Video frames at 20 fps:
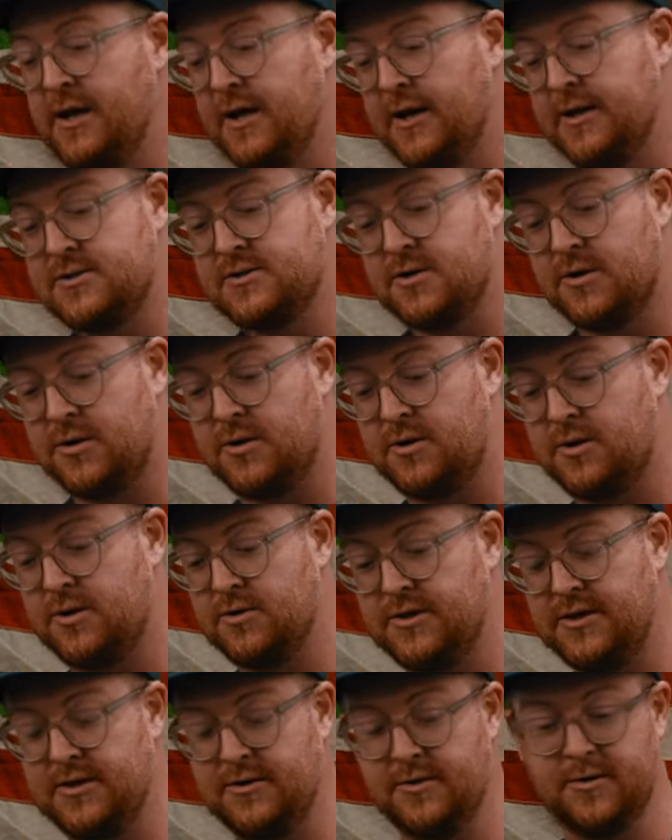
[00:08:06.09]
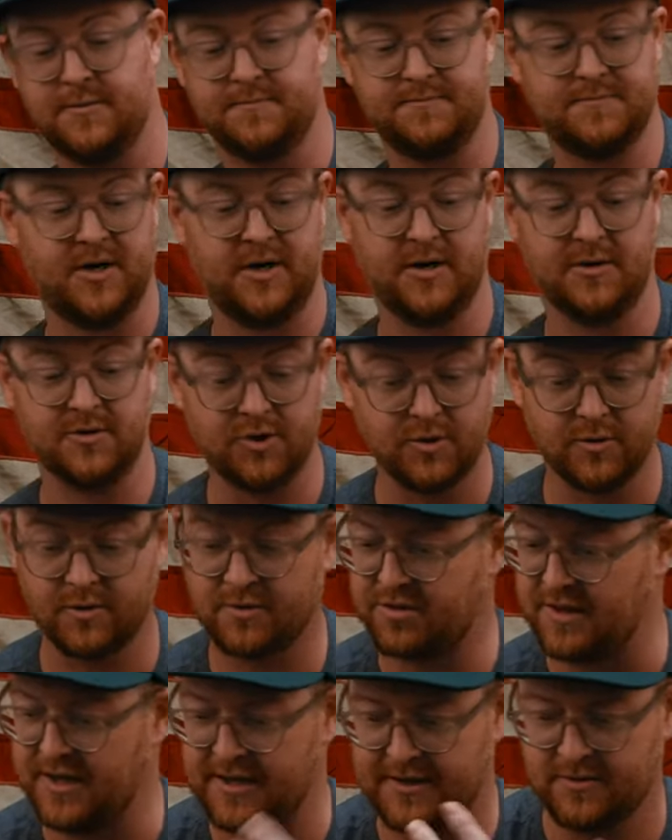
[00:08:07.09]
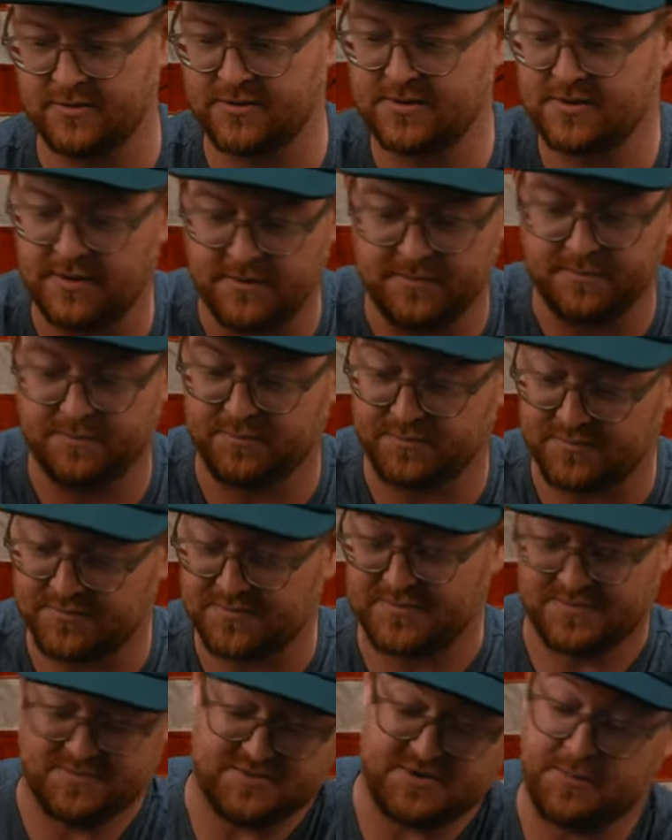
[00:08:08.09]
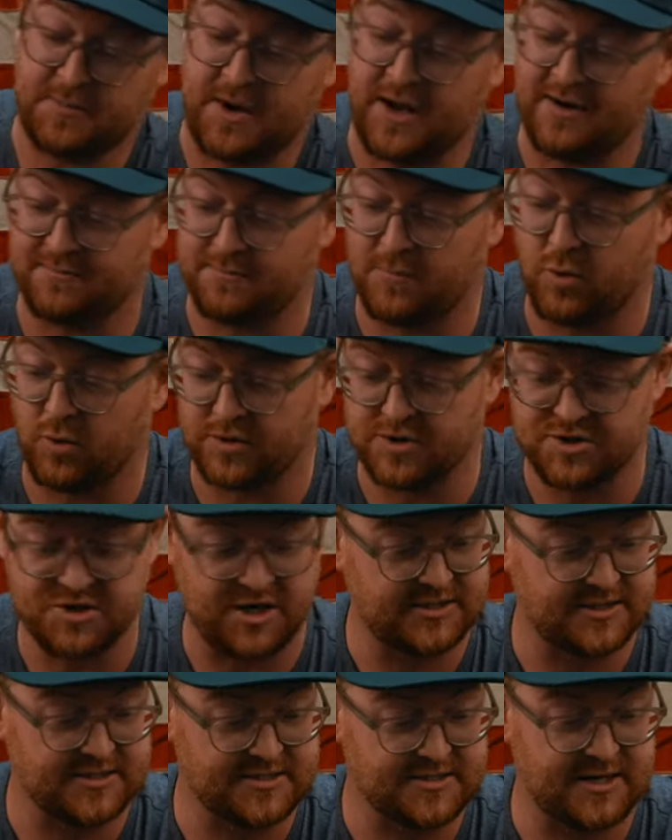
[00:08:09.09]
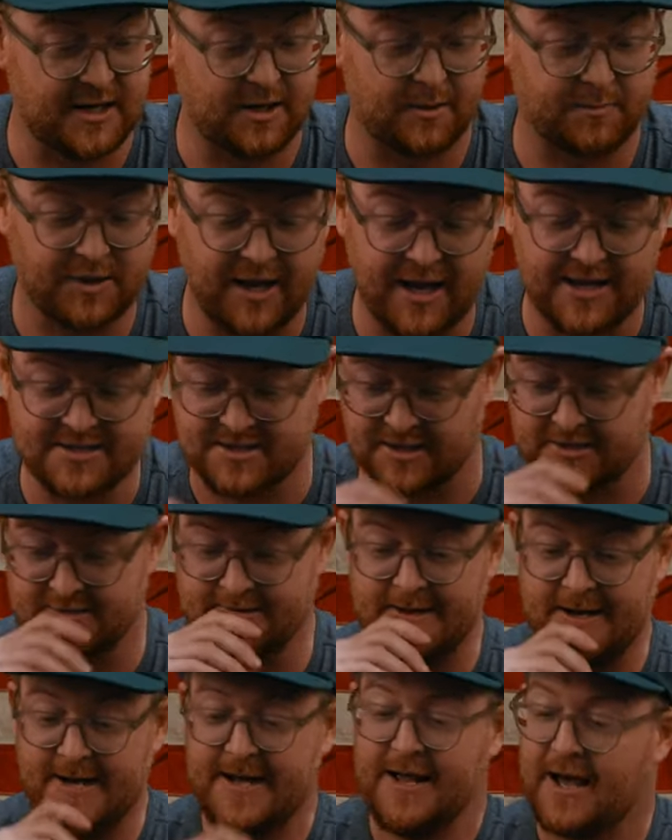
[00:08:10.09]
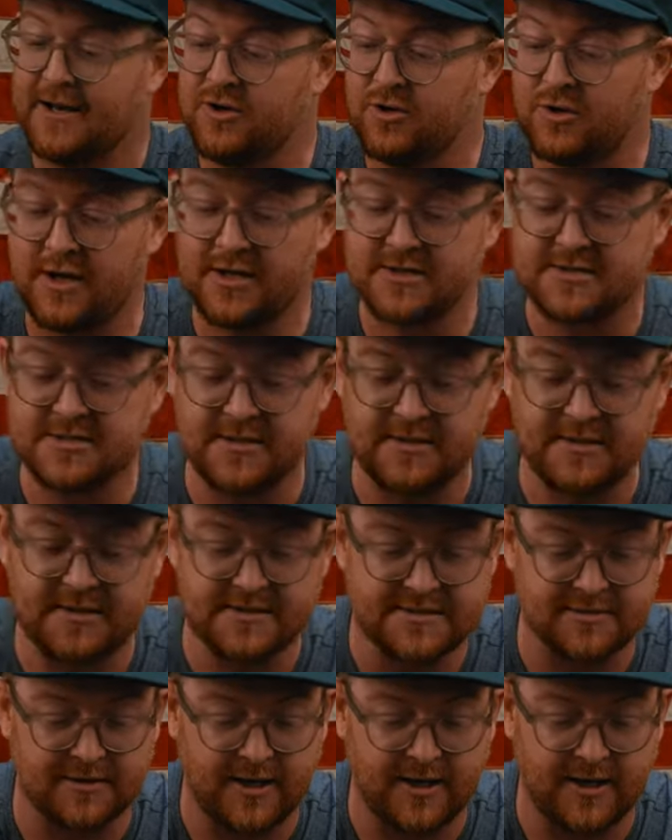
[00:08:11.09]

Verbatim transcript: It's all either urethane or some kind of mold injected style plastics. And you kind of see this